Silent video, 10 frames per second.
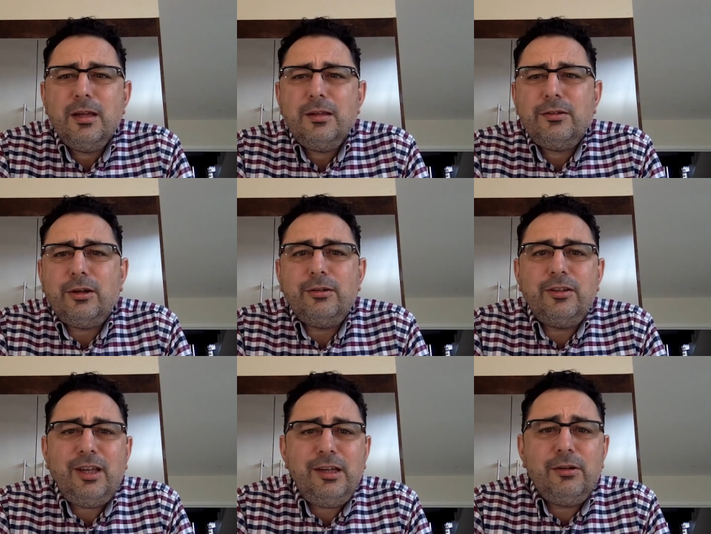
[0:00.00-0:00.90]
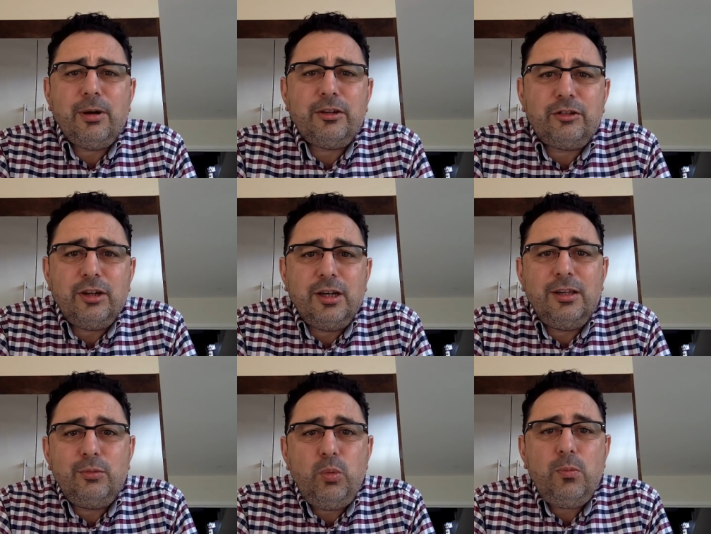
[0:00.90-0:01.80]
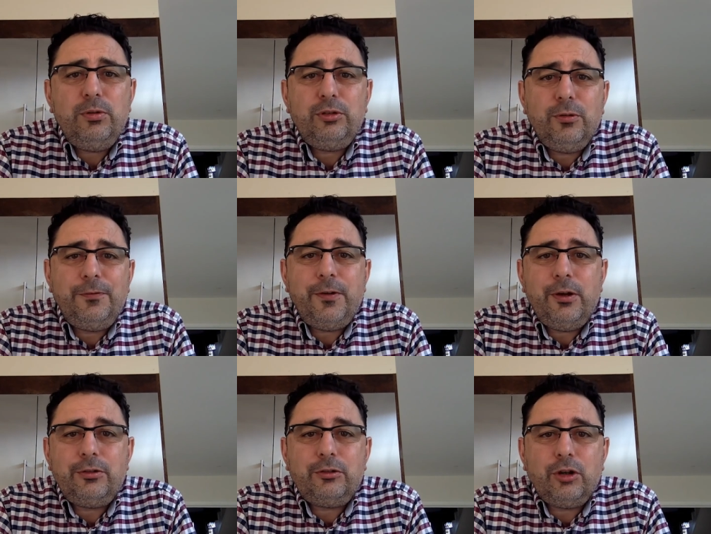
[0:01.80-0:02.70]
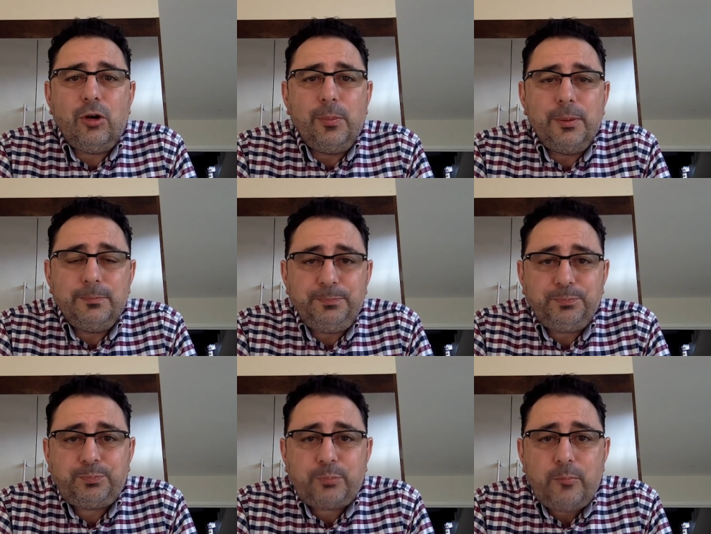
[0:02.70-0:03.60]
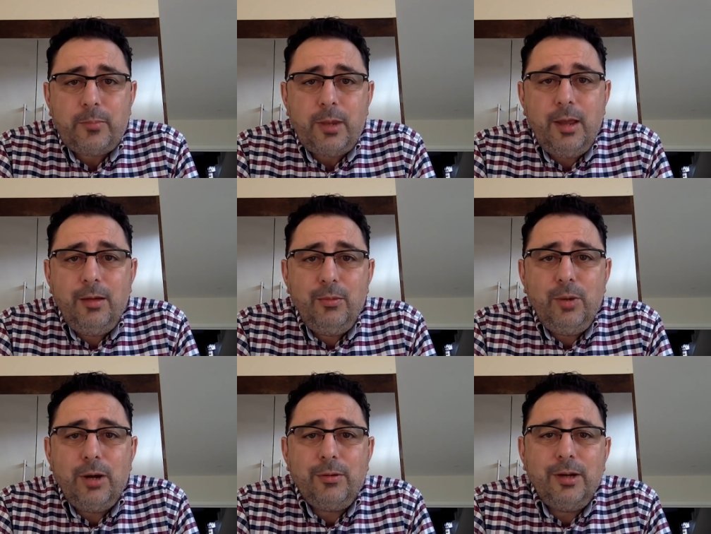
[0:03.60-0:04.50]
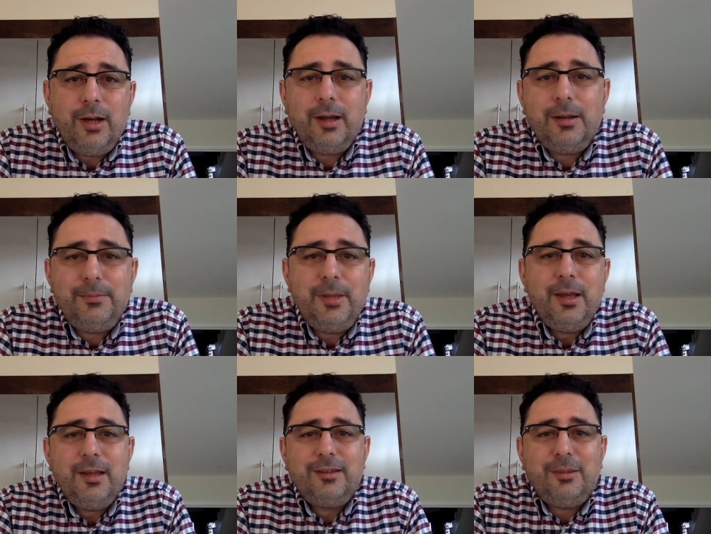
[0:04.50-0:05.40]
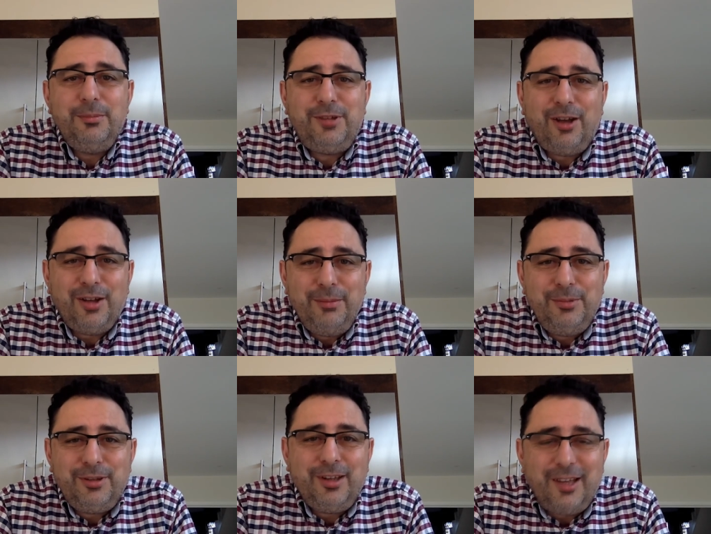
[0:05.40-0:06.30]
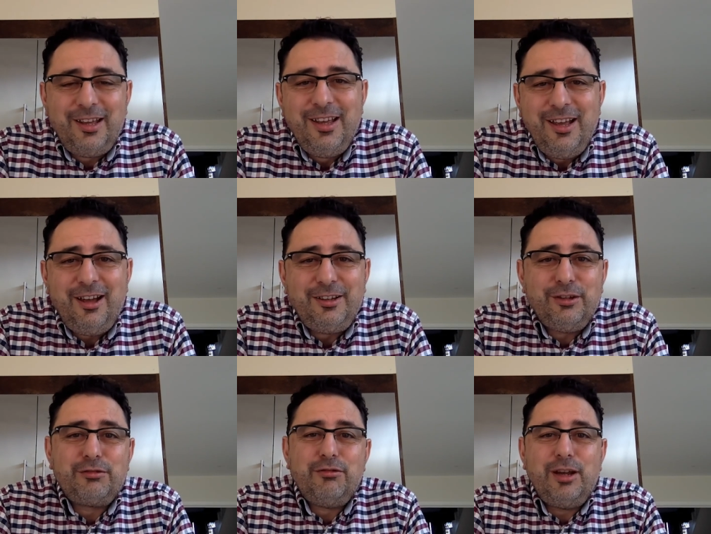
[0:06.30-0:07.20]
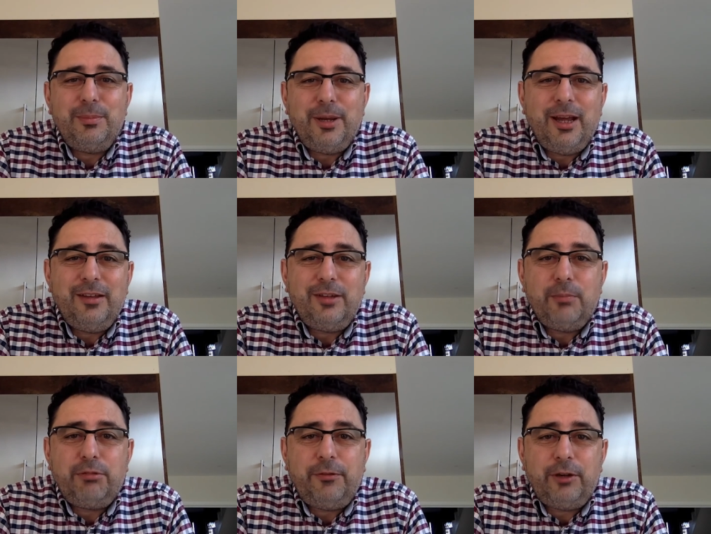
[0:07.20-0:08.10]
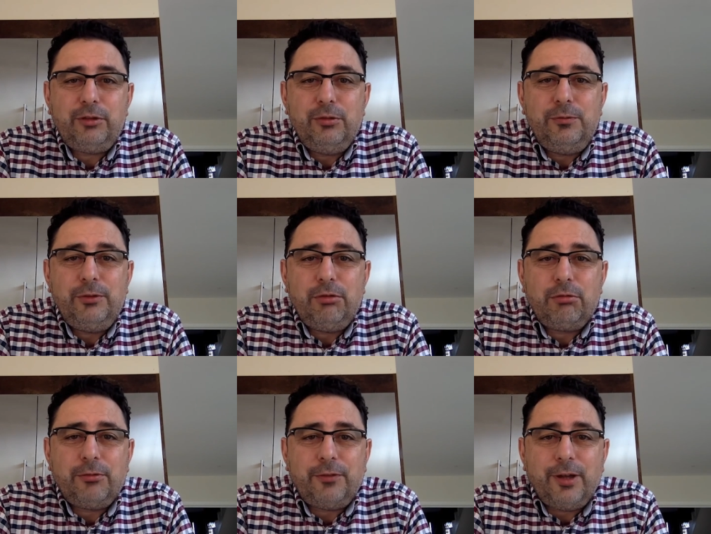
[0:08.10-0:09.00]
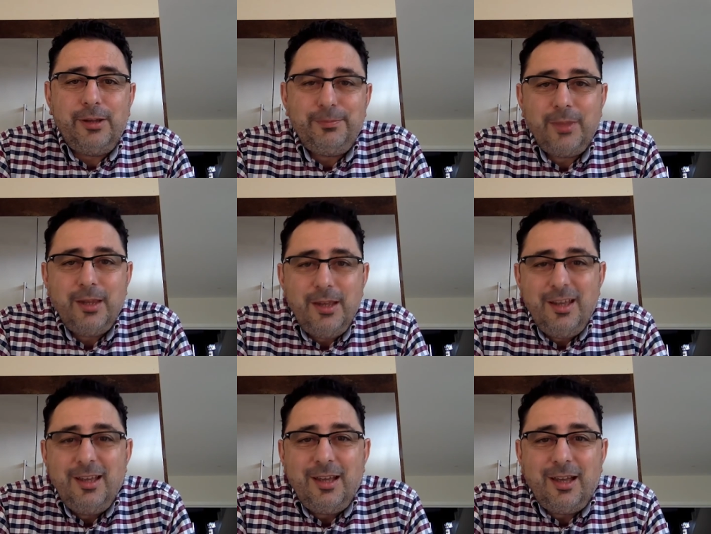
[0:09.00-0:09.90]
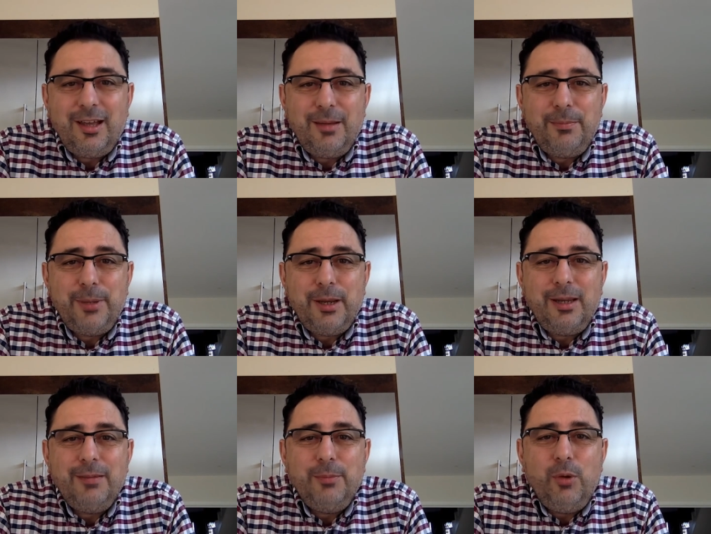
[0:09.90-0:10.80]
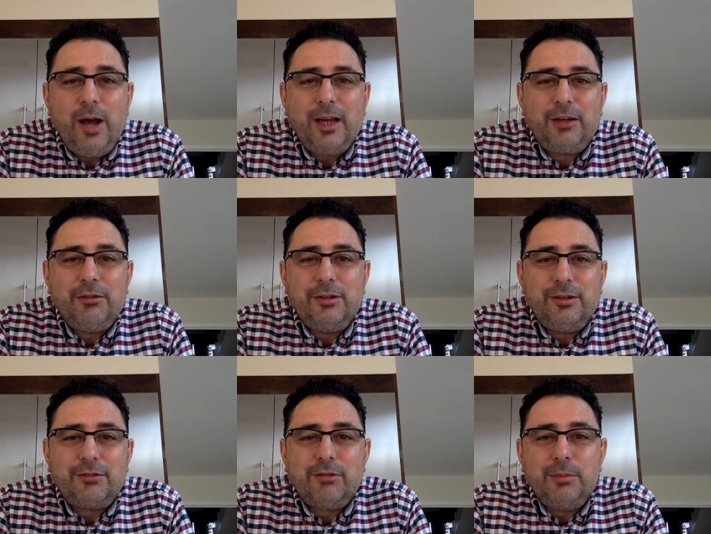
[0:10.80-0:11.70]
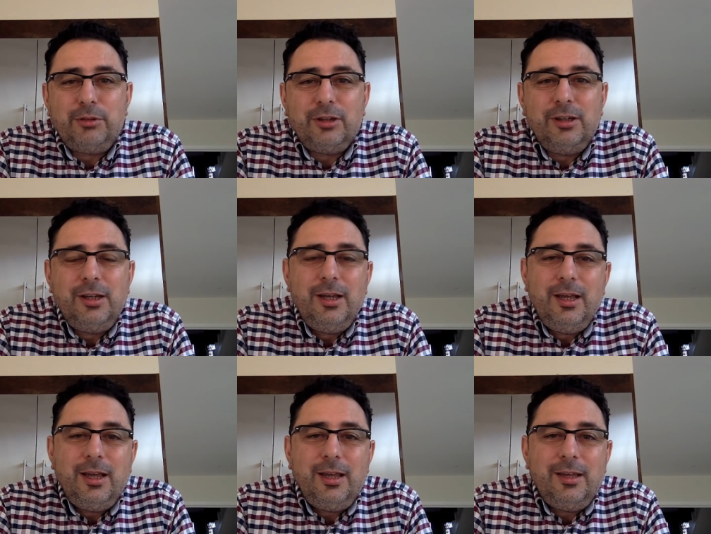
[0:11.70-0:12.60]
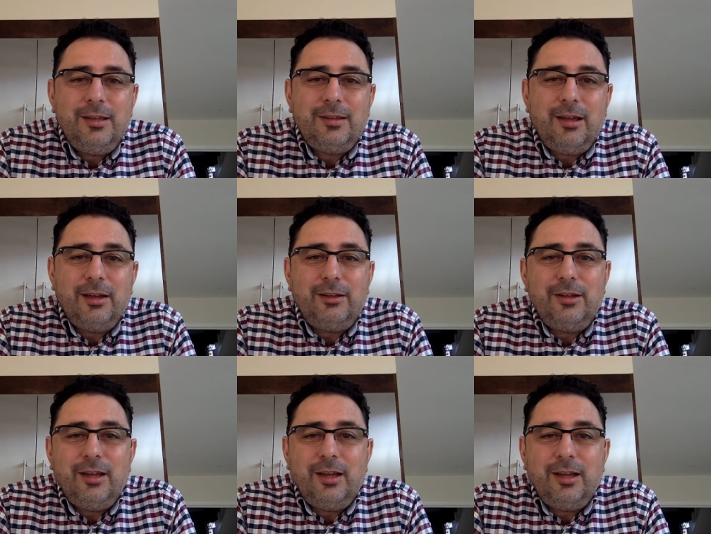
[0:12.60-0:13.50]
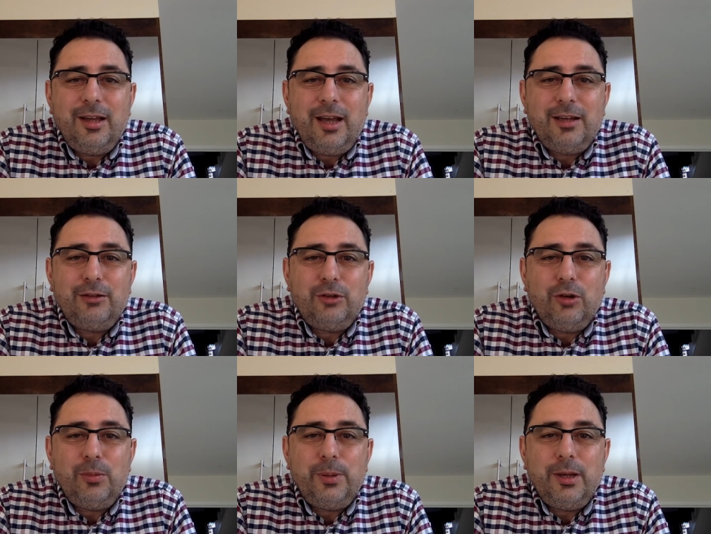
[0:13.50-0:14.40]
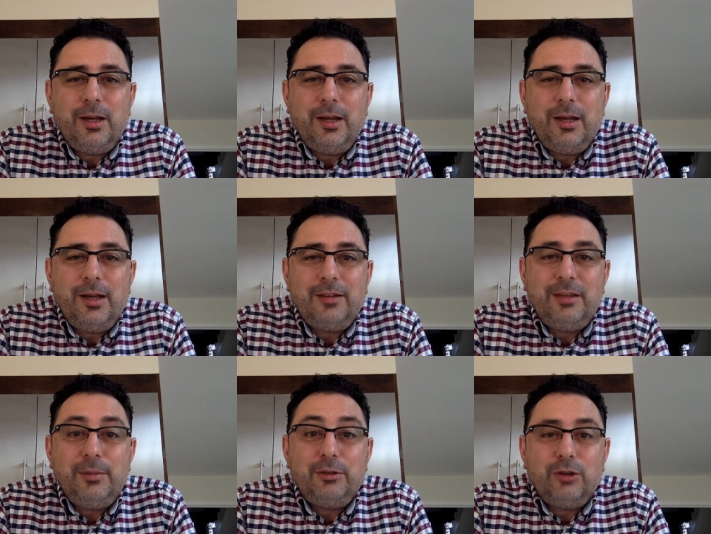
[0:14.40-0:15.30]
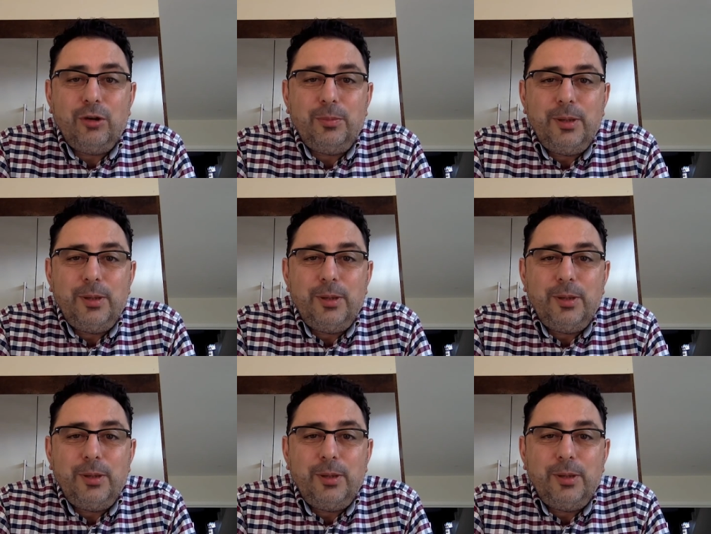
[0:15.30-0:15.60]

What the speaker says: So the second question is, what was your first job? Well, Sometimes I describe it as professional photographer, but a more accurate description is I had a summer job,